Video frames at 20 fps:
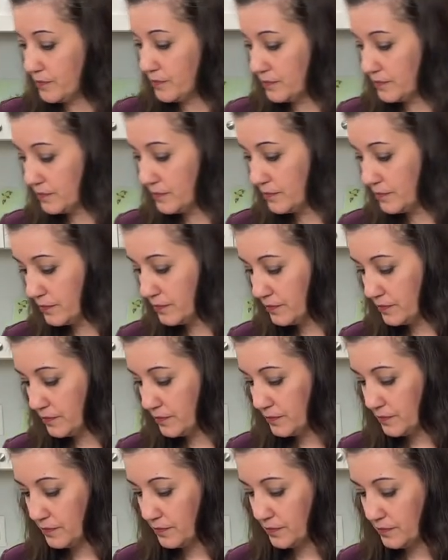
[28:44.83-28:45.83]

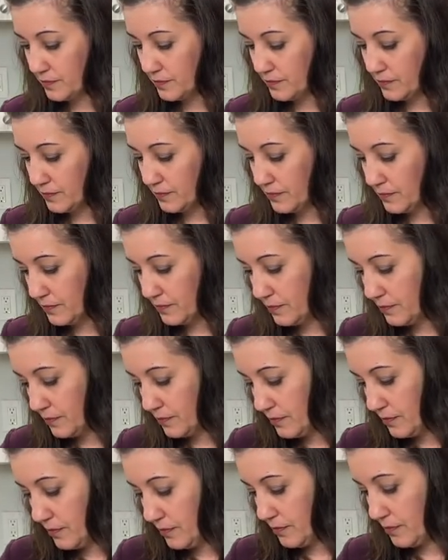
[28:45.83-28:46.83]

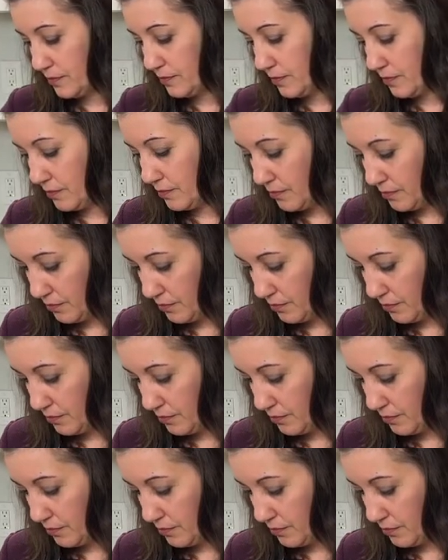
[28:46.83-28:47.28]
Nothing is said.